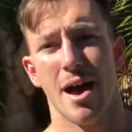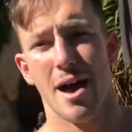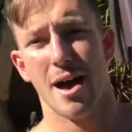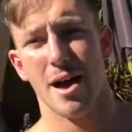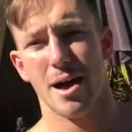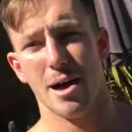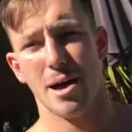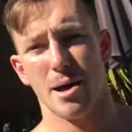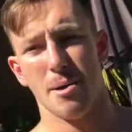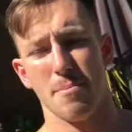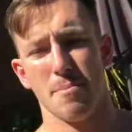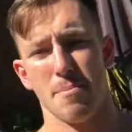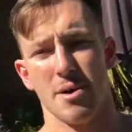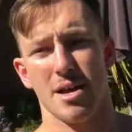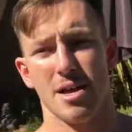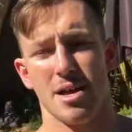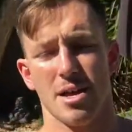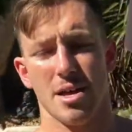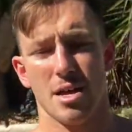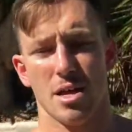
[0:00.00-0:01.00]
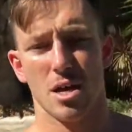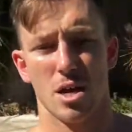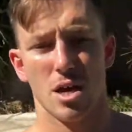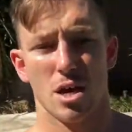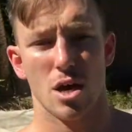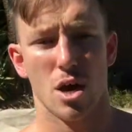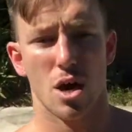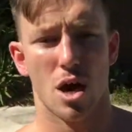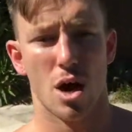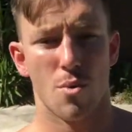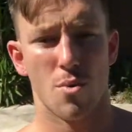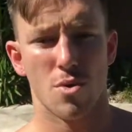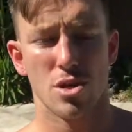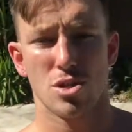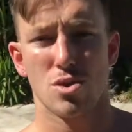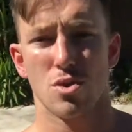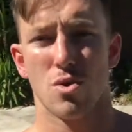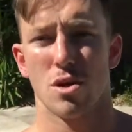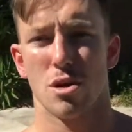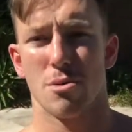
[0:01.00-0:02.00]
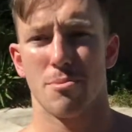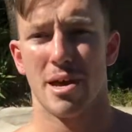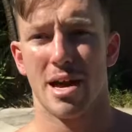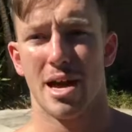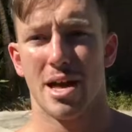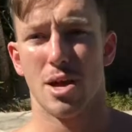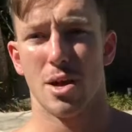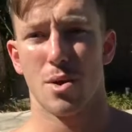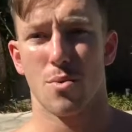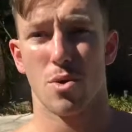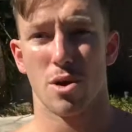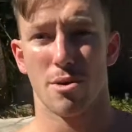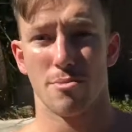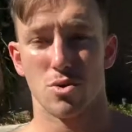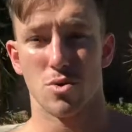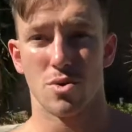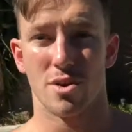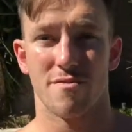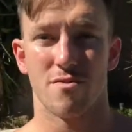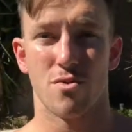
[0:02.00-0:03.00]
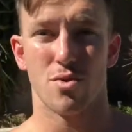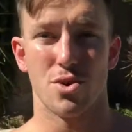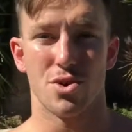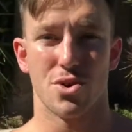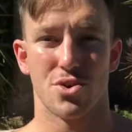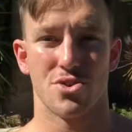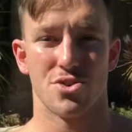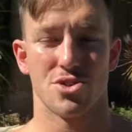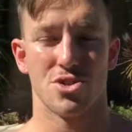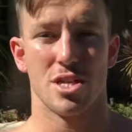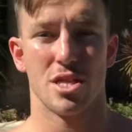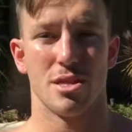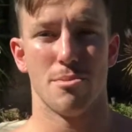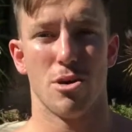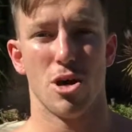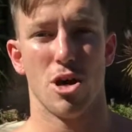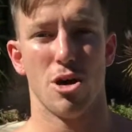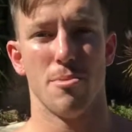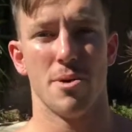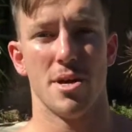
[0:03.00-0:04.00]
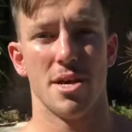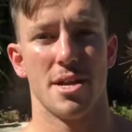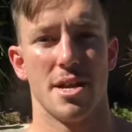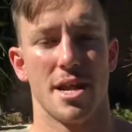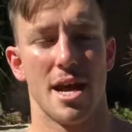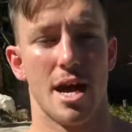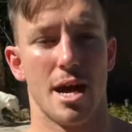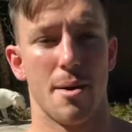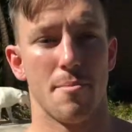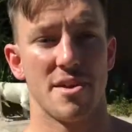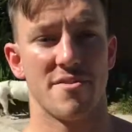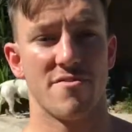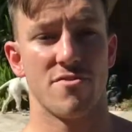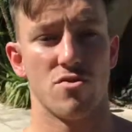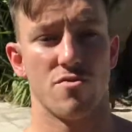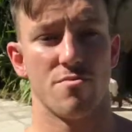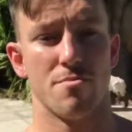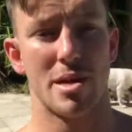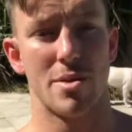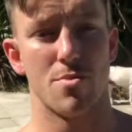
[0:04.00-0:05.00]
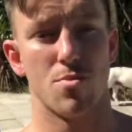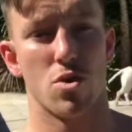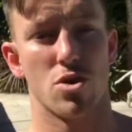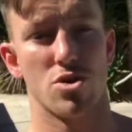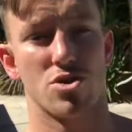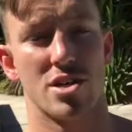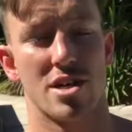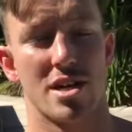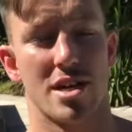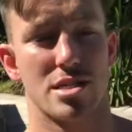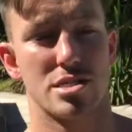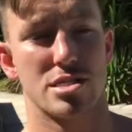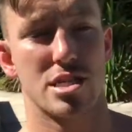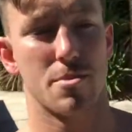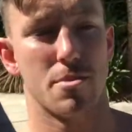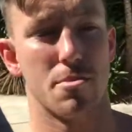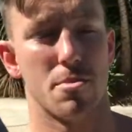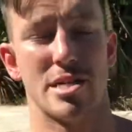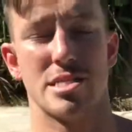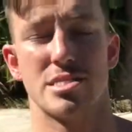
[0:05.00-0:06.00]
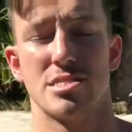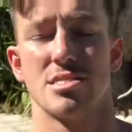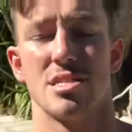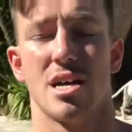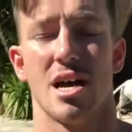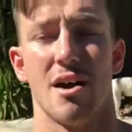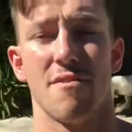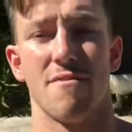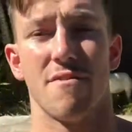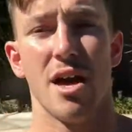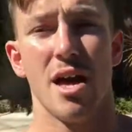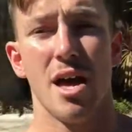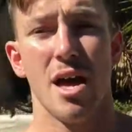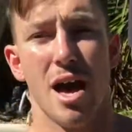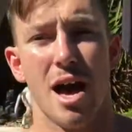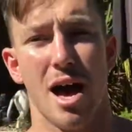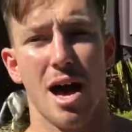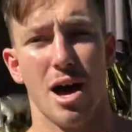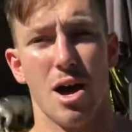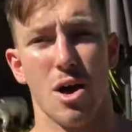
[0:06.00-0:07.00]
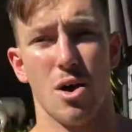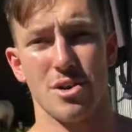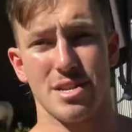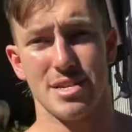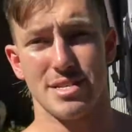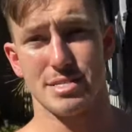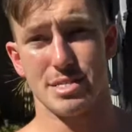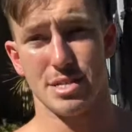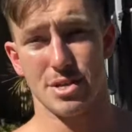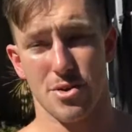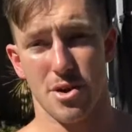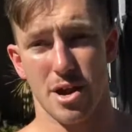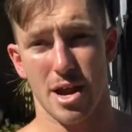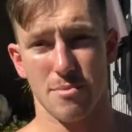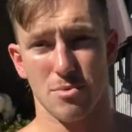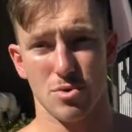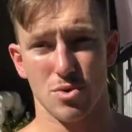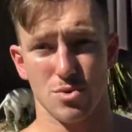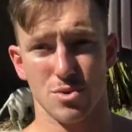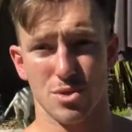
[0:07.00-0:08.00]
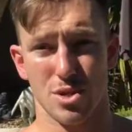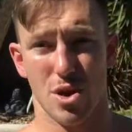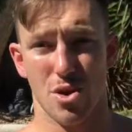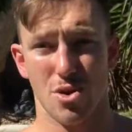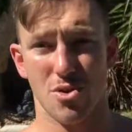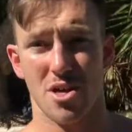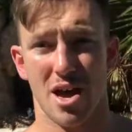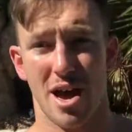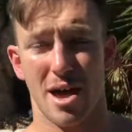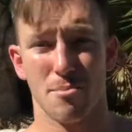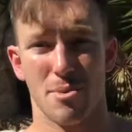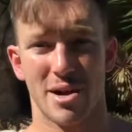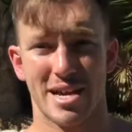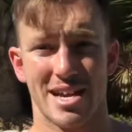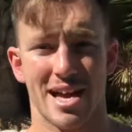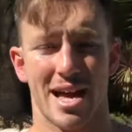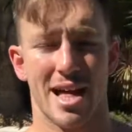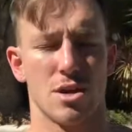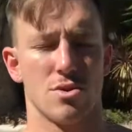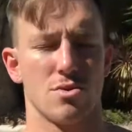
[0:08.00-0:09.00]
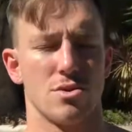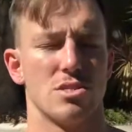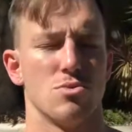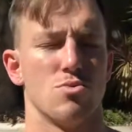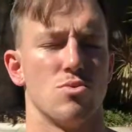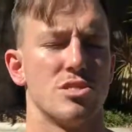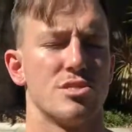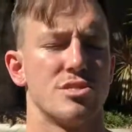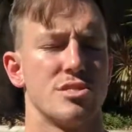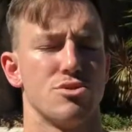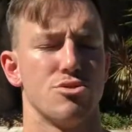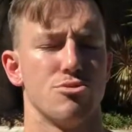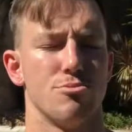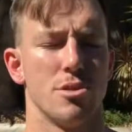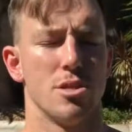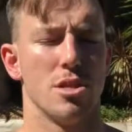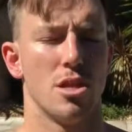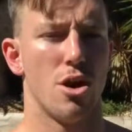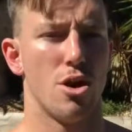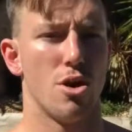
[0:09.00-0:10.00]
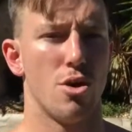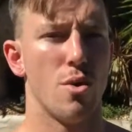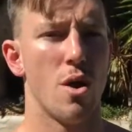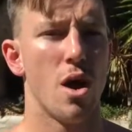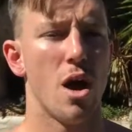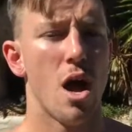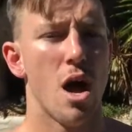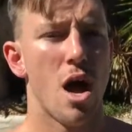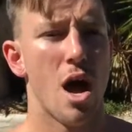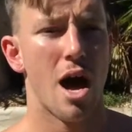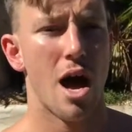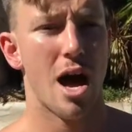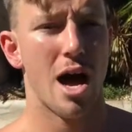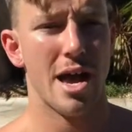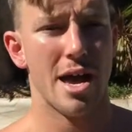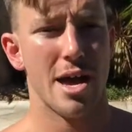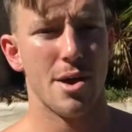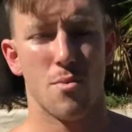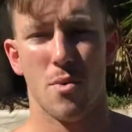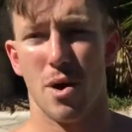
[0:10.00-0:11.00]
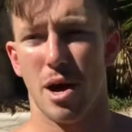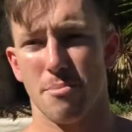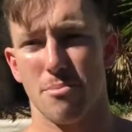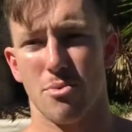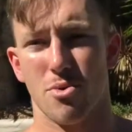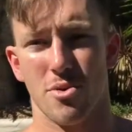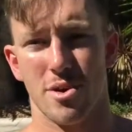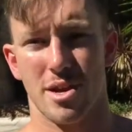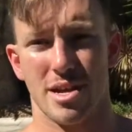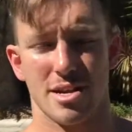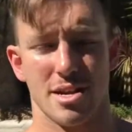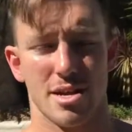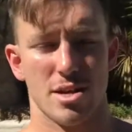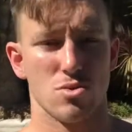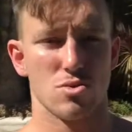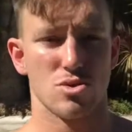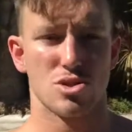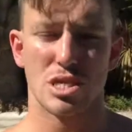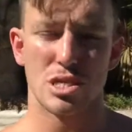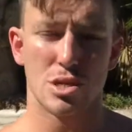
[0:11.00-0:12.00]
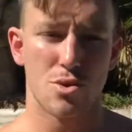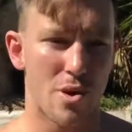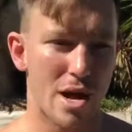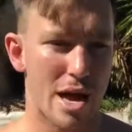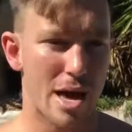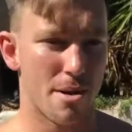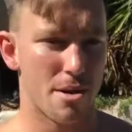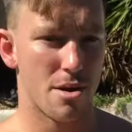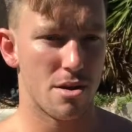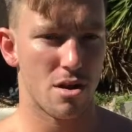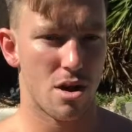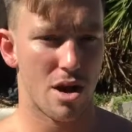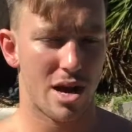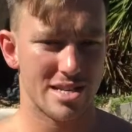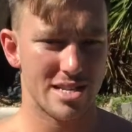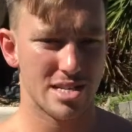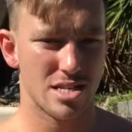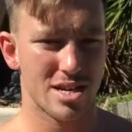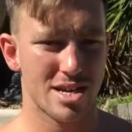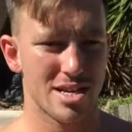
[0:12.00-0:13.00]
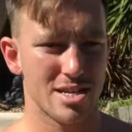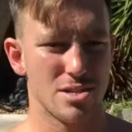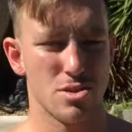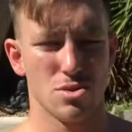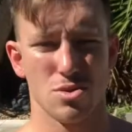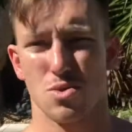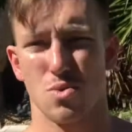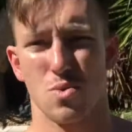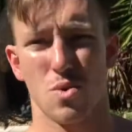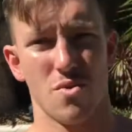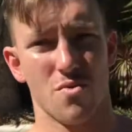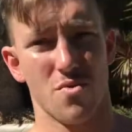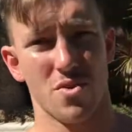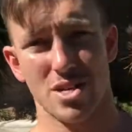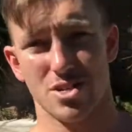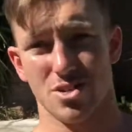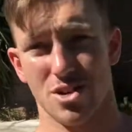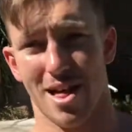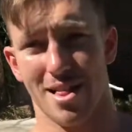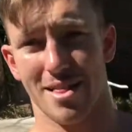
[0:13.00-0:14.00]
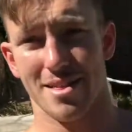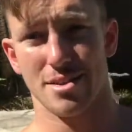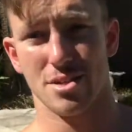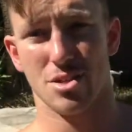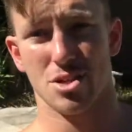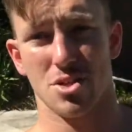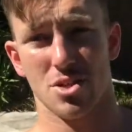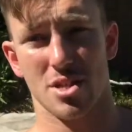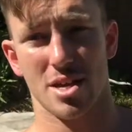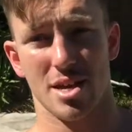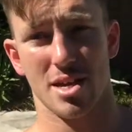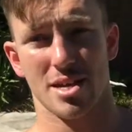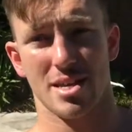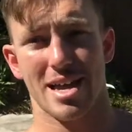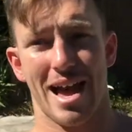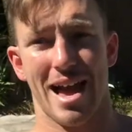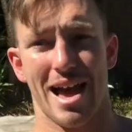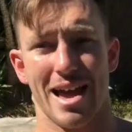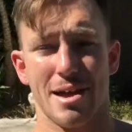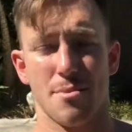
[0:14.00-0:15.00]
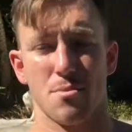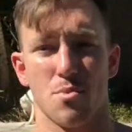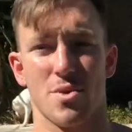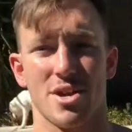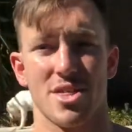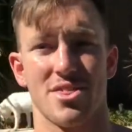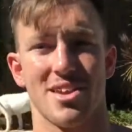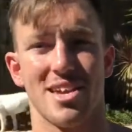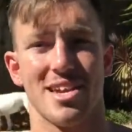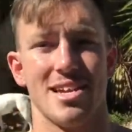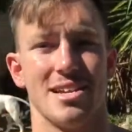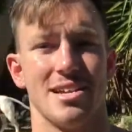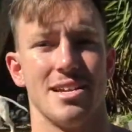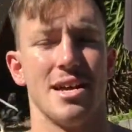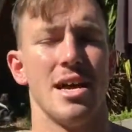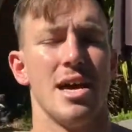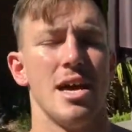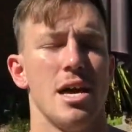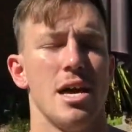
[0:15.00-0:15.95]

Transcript: Um, I want to talk about like what I'm doing for nutrition at the moment. Um, if you've been watching some of my stuff uh, on Instagram, you'll know that my calories were super low uh, at one point. It was just around, I did like a little 12 week challenge that came within